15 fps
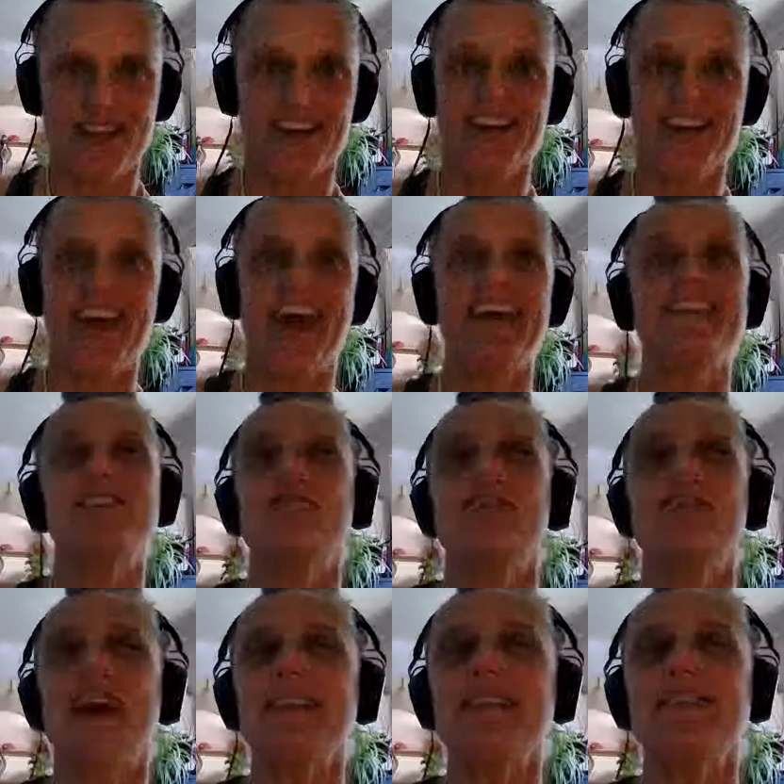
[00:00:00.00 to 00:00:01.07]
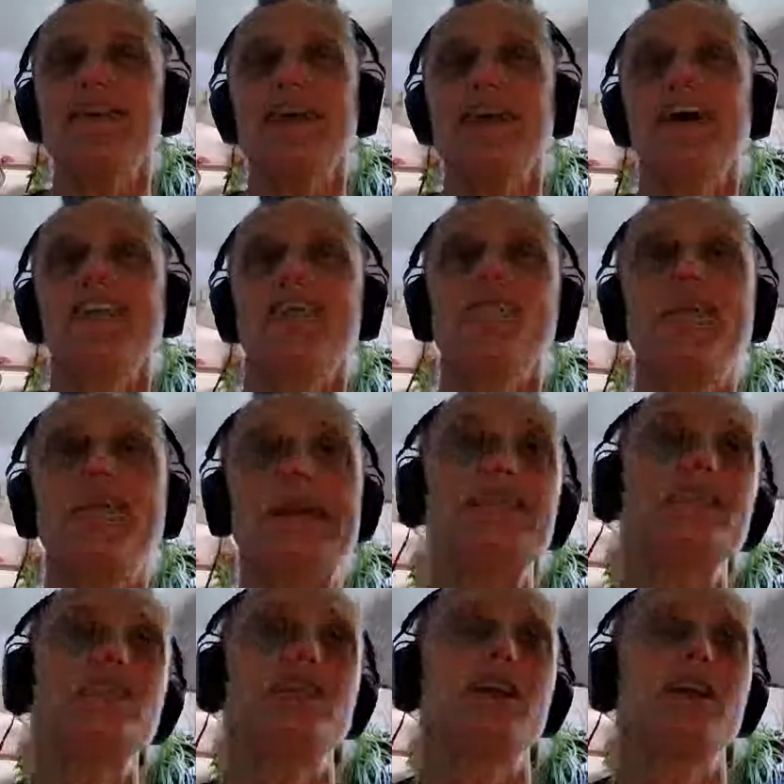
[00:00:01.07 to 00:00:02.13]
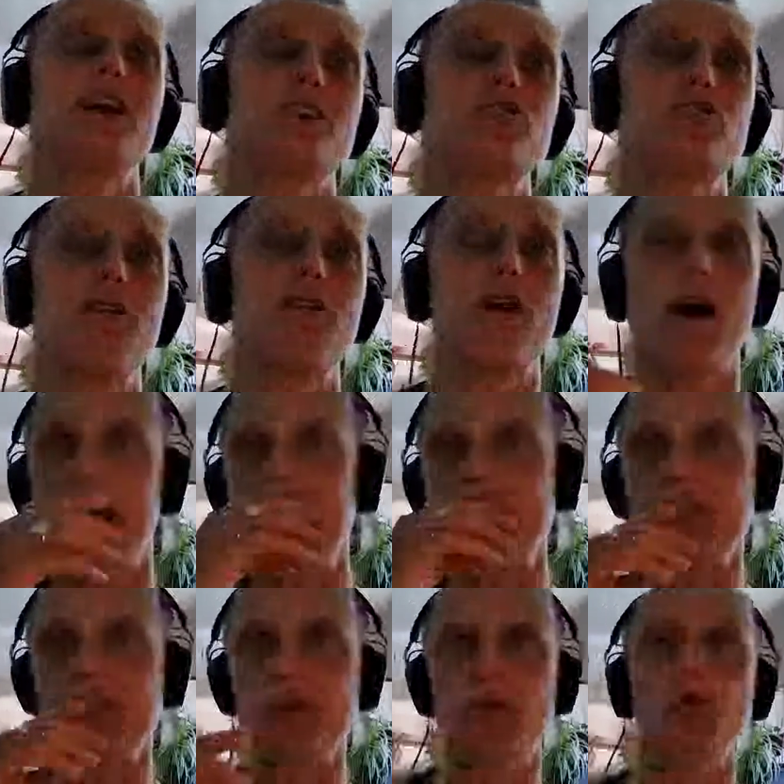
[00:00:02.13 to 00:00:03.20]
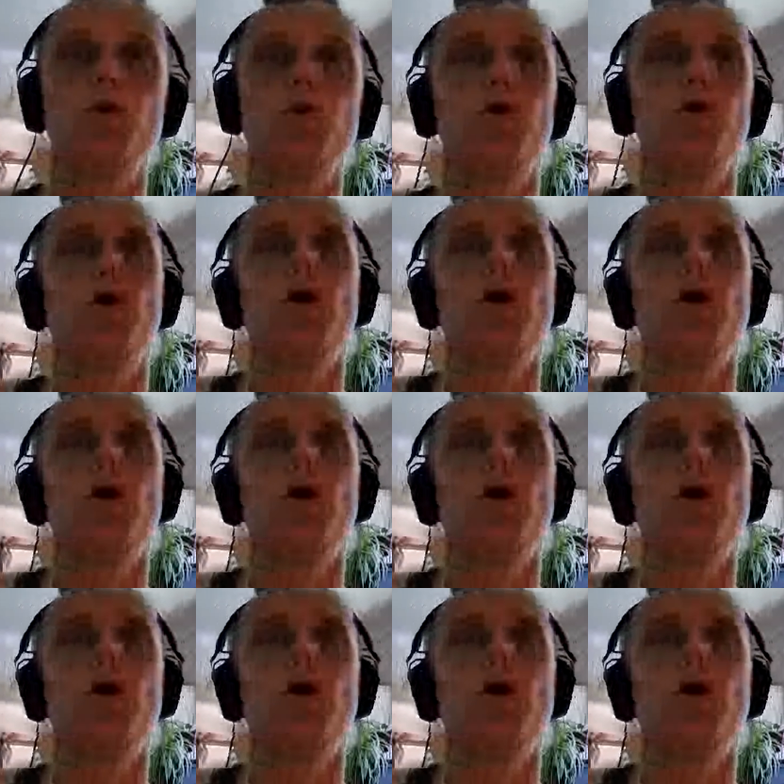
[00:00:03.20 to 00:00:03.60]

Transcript: Okay, so that's the messaging I try to